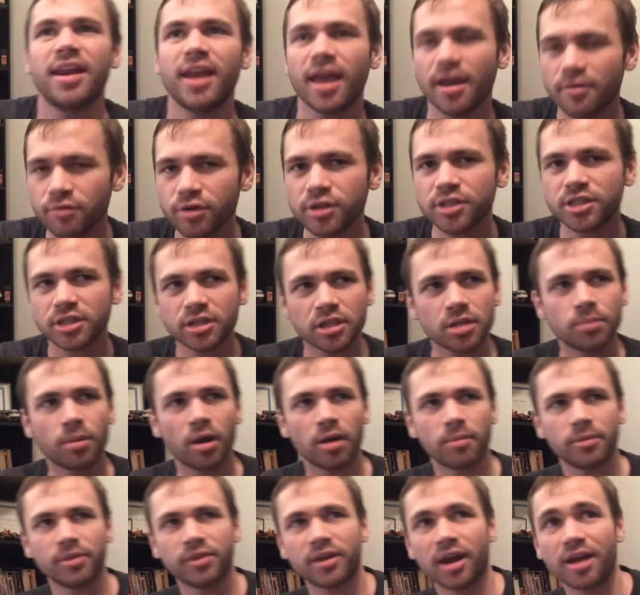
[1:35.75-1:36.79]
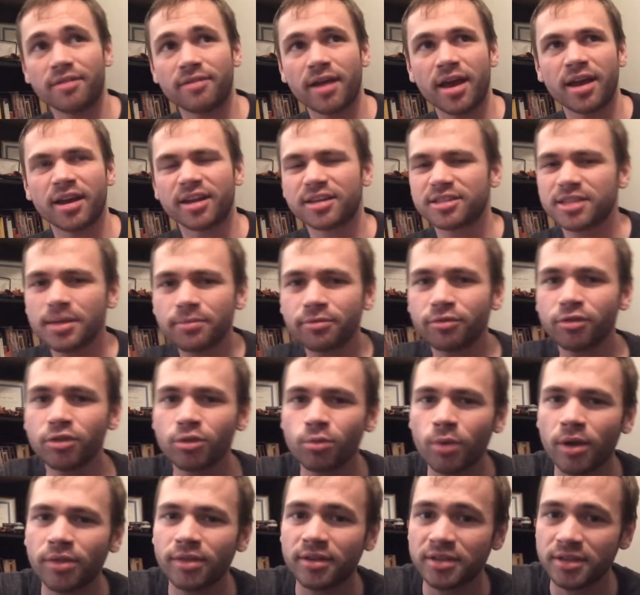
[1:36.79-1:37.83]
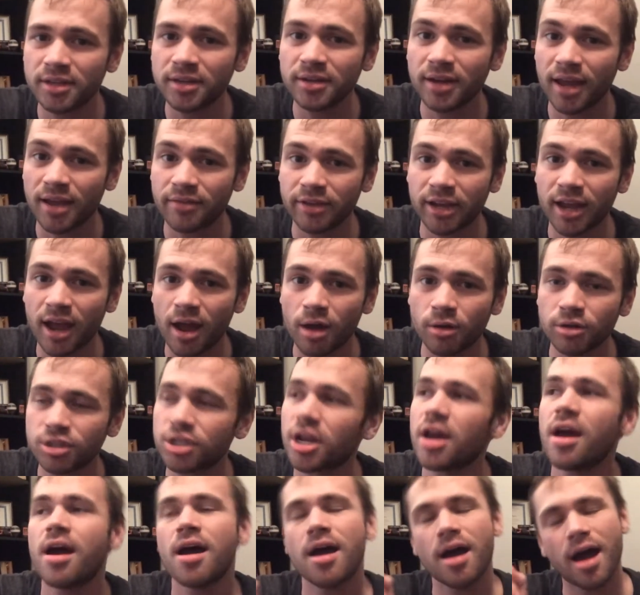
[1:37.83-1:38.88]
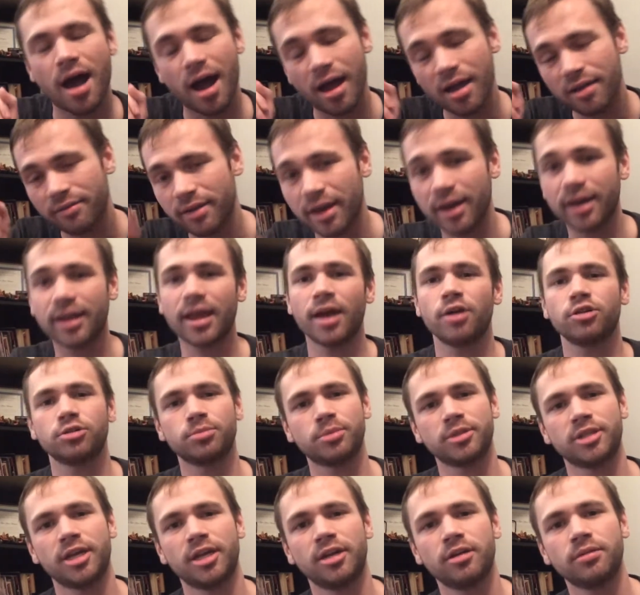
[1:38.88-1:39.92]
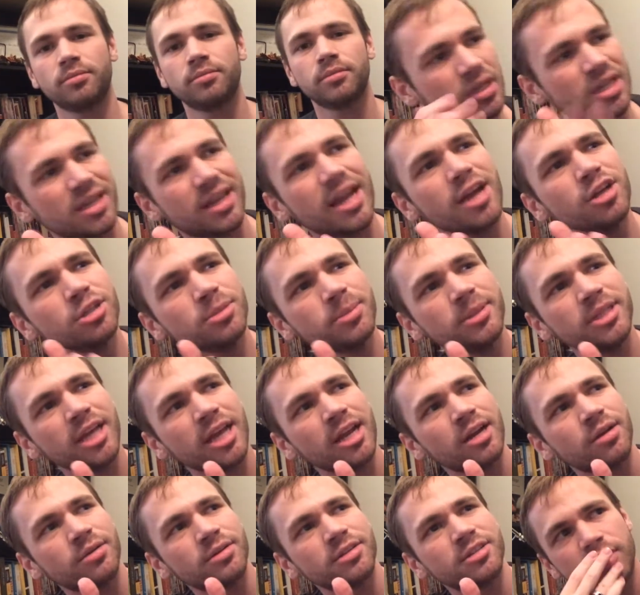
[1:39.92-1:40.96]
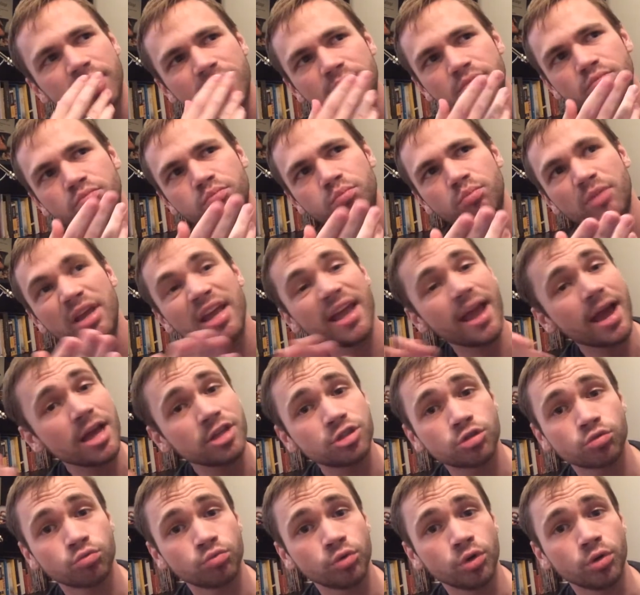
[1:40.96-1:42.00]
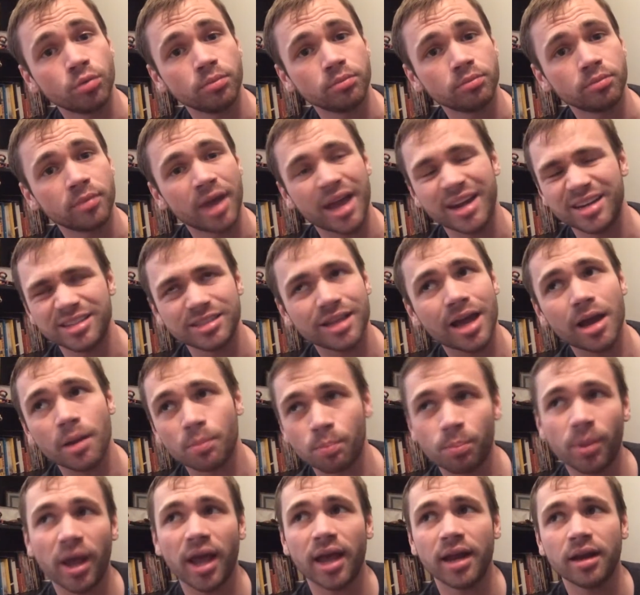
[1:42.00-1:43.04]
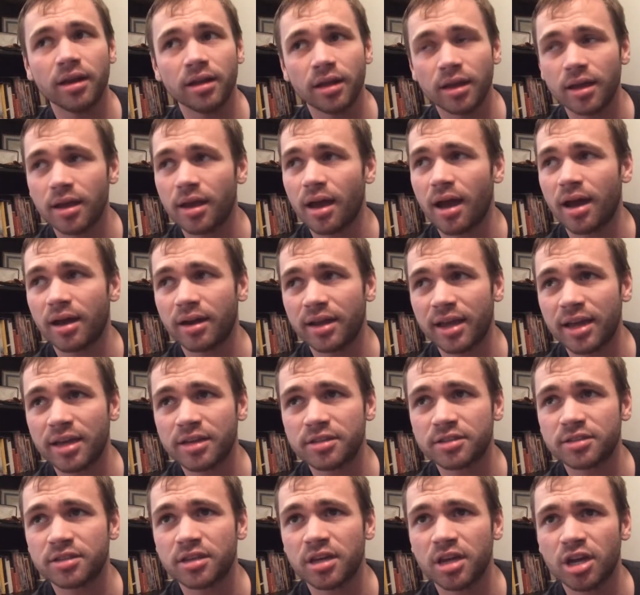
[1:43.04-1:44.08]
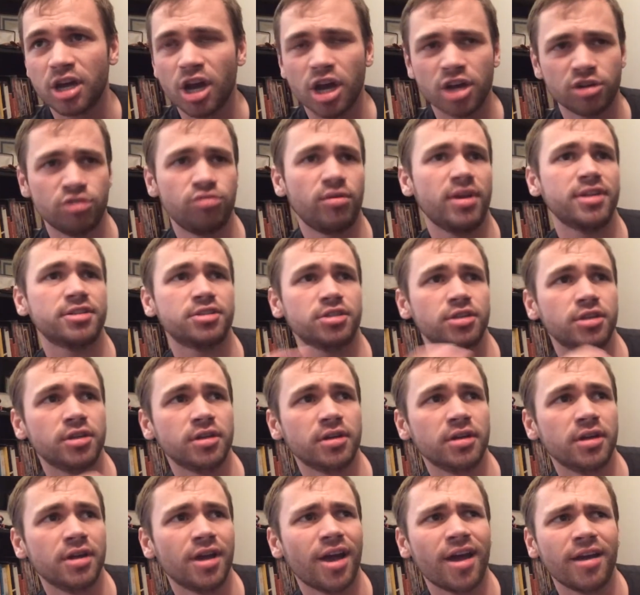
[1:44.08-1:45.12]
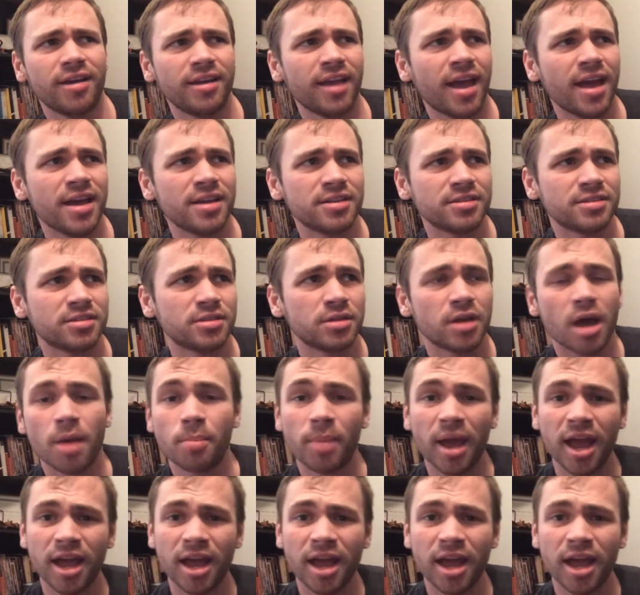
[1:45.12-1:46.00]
In every single apartment that I've had, except for the one that didn't have a couch, I have had a couch potato. A couch potato is, he has a room, and he's got a bed, and he has a dresser, and he has a